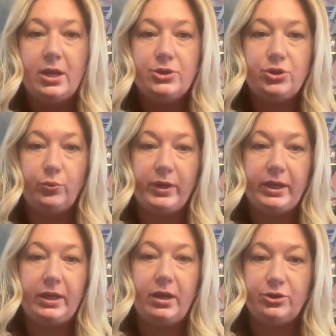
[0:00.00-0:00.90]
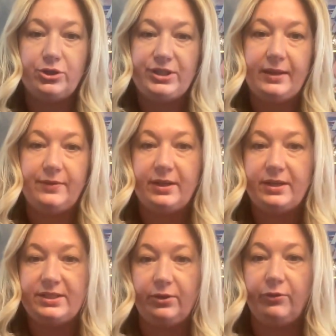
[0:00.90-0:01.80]
So we understand that a
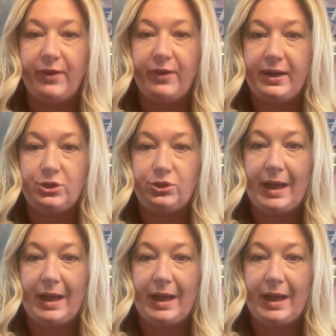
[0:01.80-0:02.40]
single financial